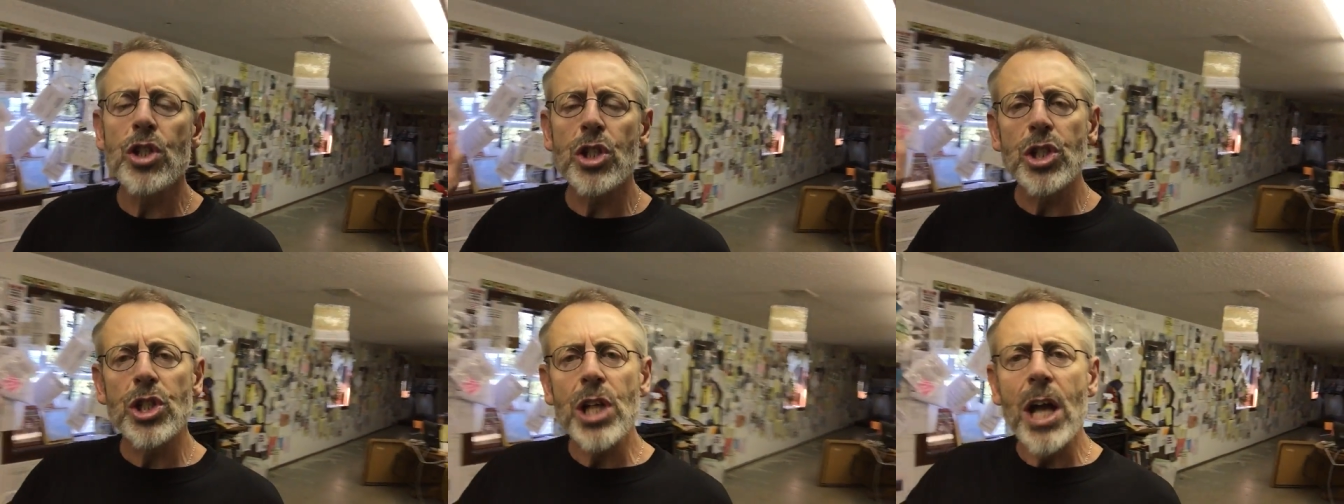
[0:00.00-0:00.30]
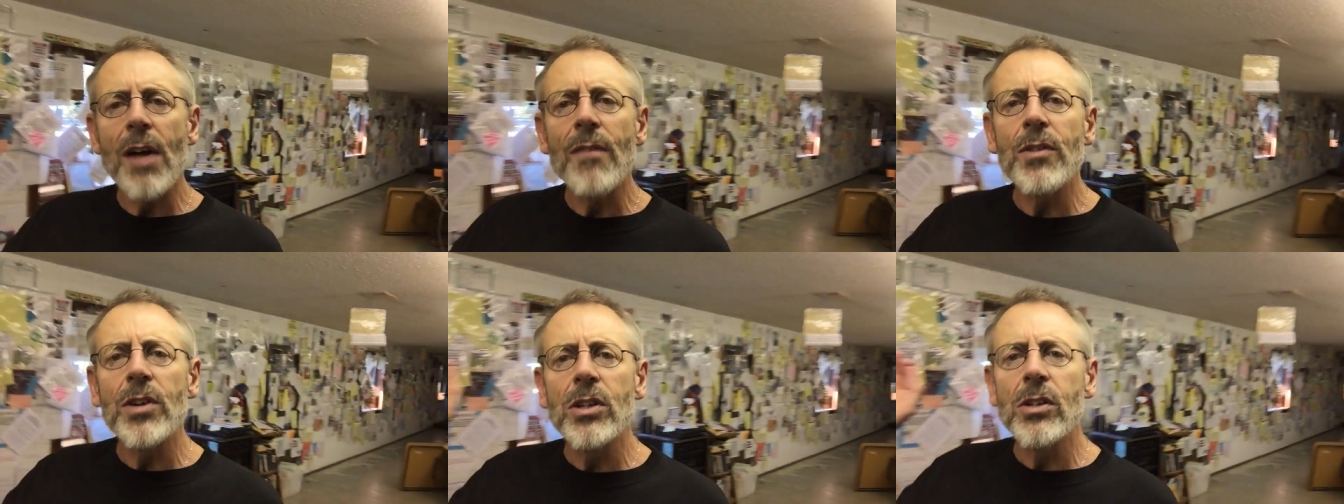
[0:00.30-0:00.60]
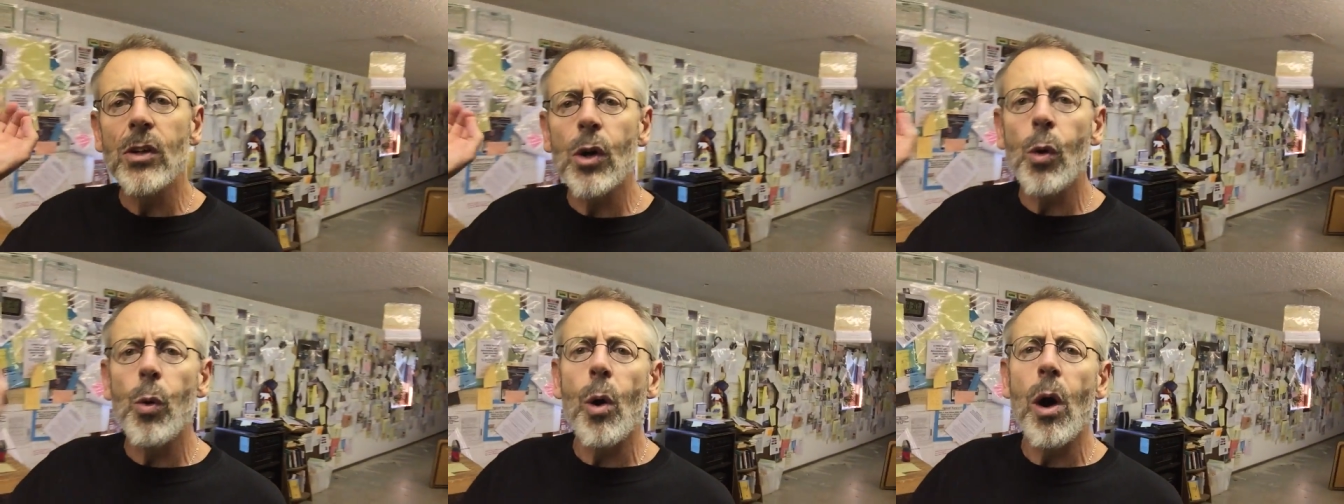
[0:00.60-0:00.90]

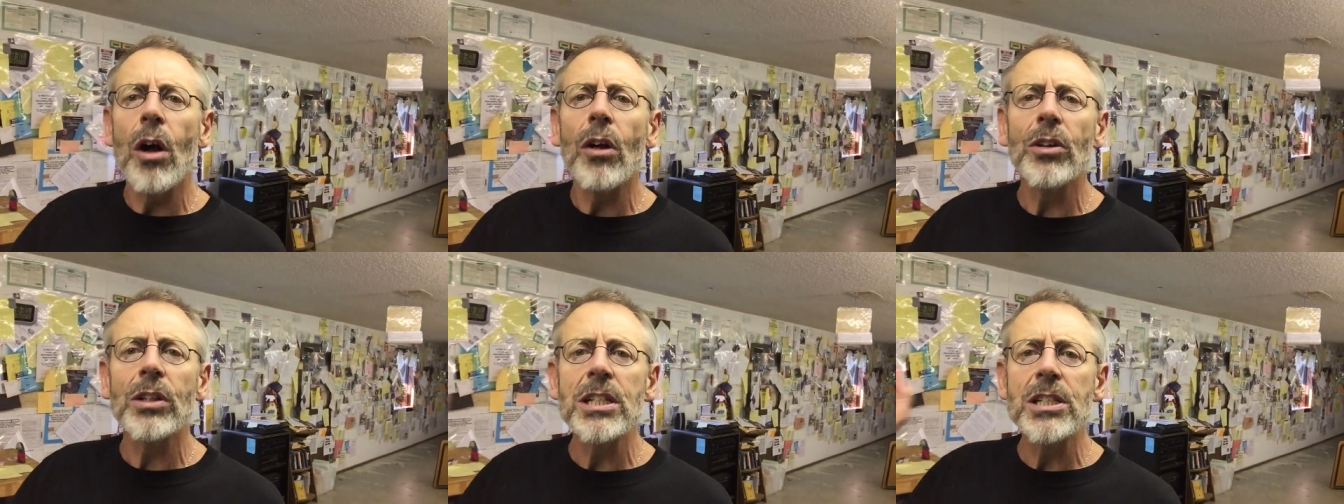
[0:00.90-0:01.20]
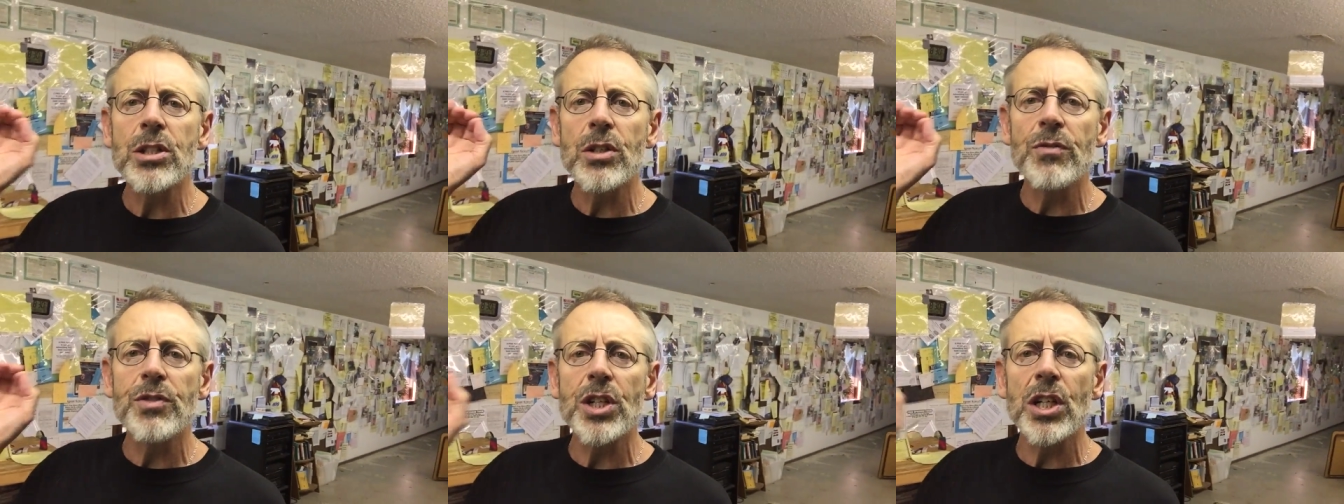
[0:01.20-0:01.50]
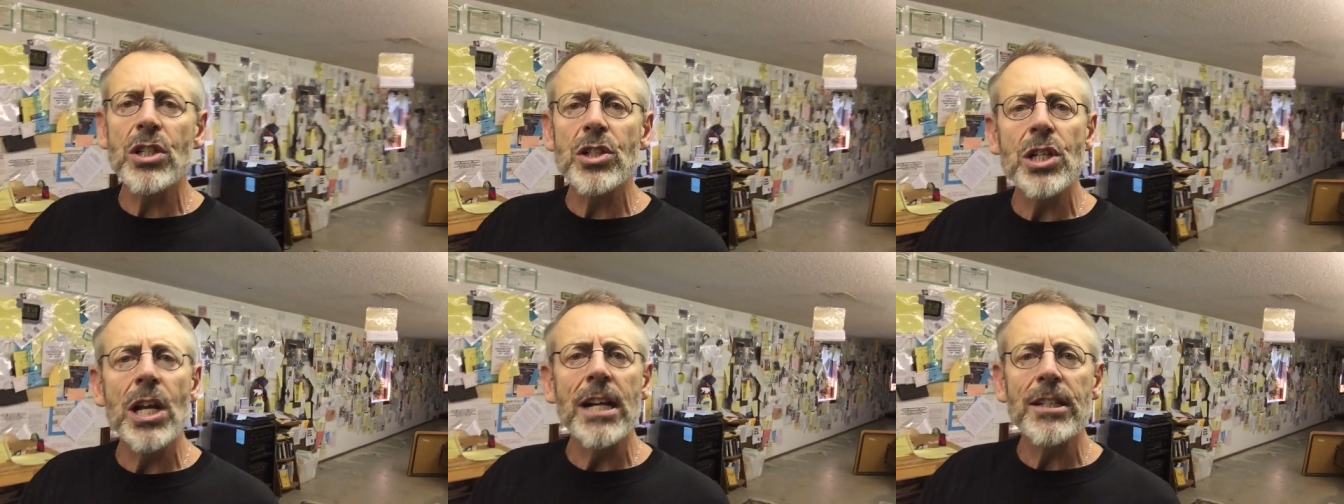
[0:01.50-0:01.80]
7 qualities of
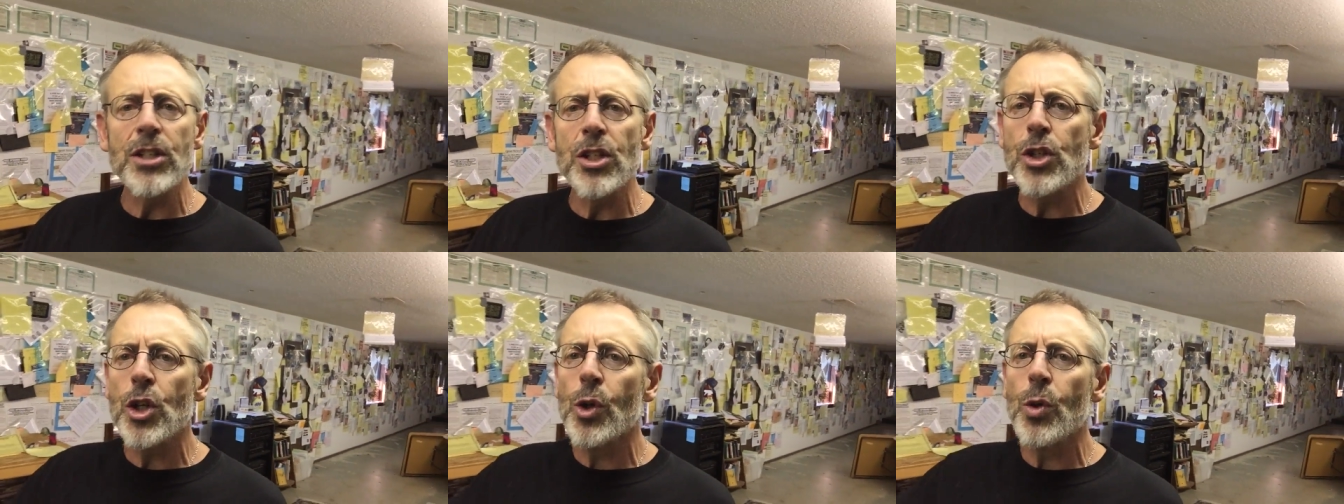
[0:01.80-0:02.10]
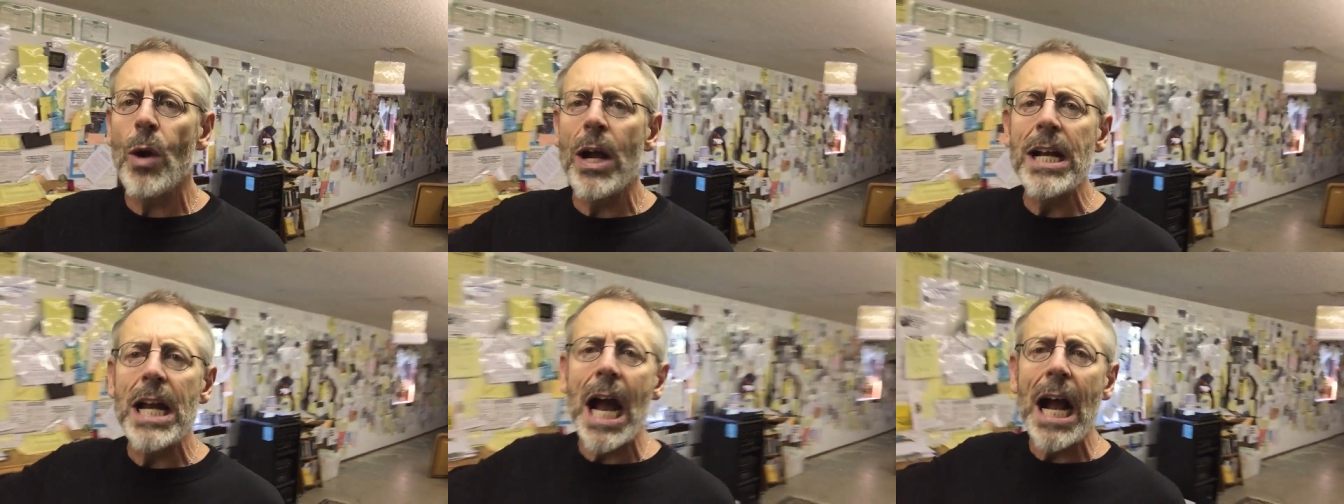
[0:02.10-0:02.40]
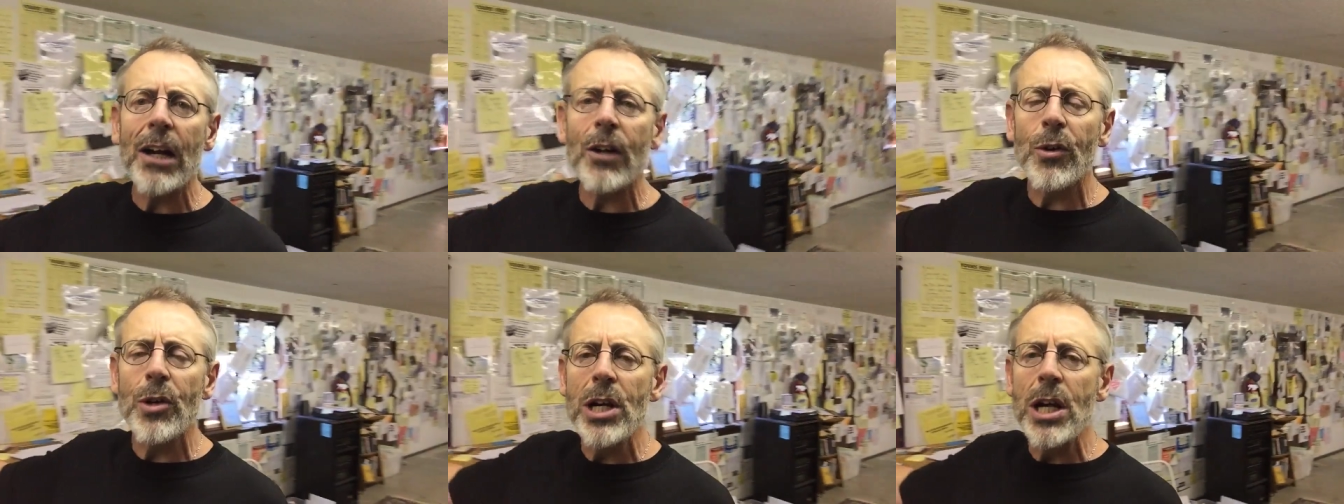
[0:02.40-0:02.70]
success. It's a great
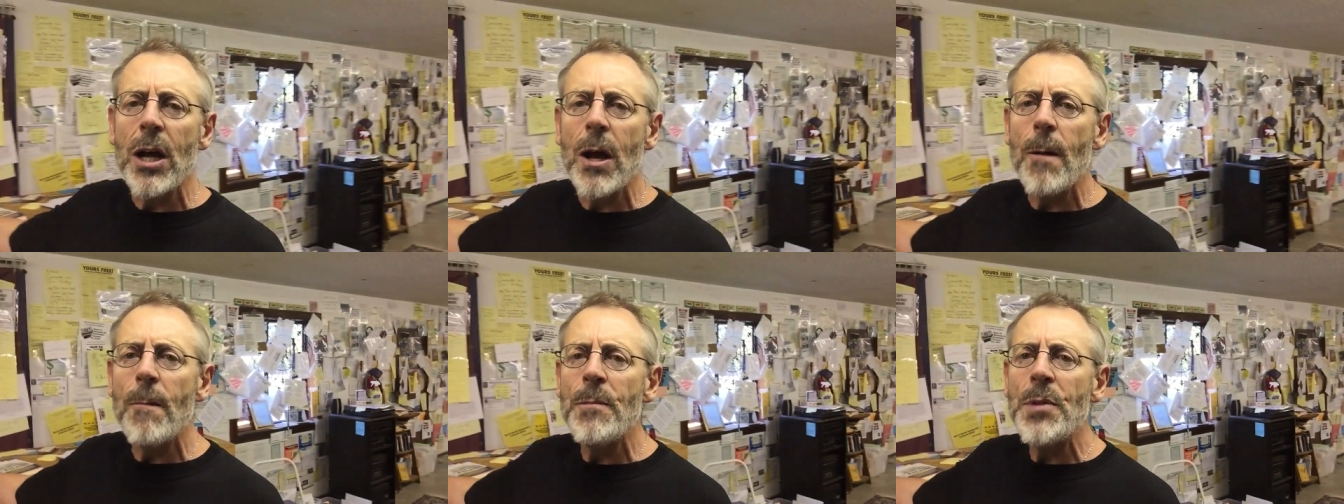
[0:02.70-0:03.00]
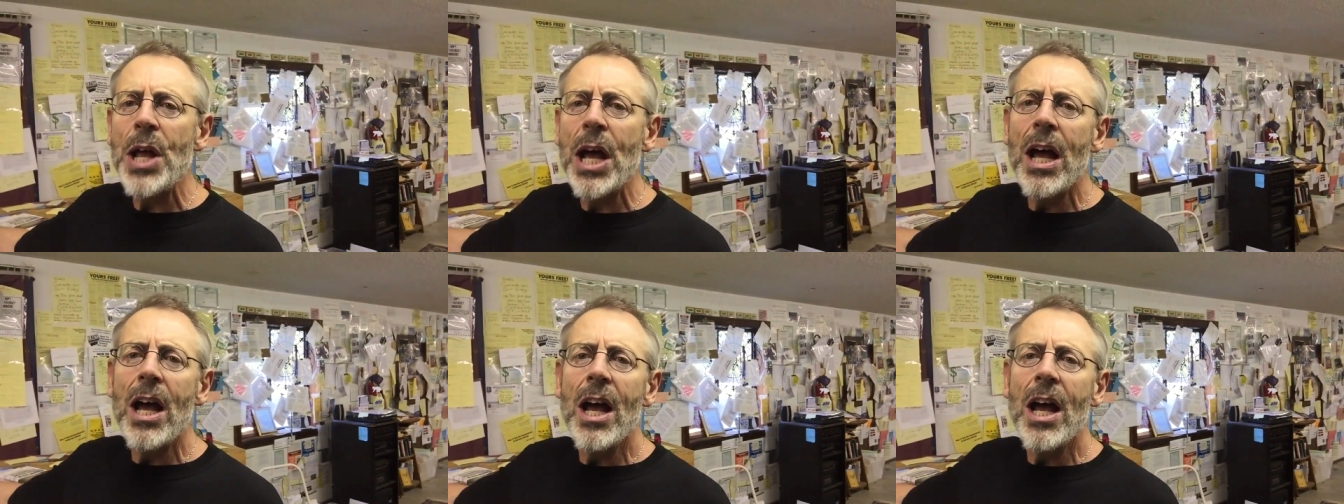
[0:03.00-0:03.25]
acronym.